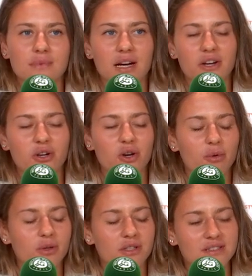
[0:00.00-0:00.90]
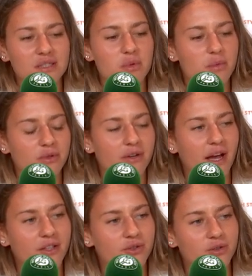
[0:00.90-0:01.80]
I don't know. I want to see people
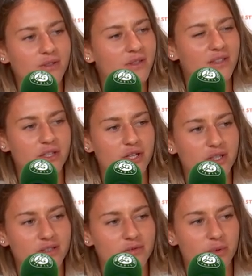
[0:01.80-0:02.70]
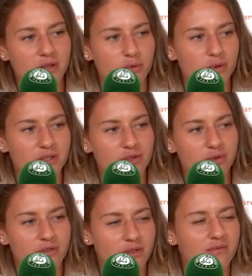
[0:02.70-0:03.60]
react to it in 10 years when the war is
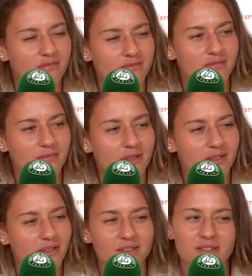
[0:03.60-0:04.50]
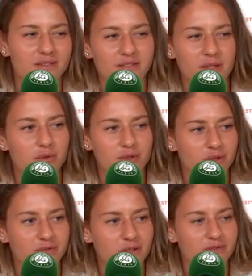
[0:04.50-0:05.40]
over. I think they will
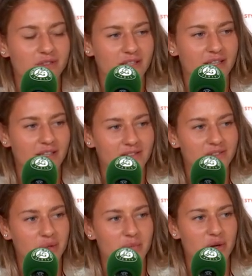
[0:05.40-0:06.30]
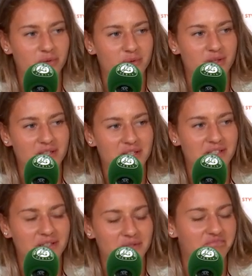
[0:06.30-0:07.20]
not feel really nice about what they
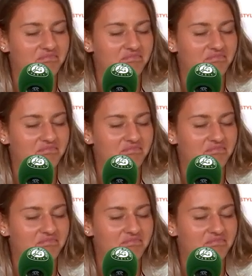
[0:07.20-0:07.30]
did.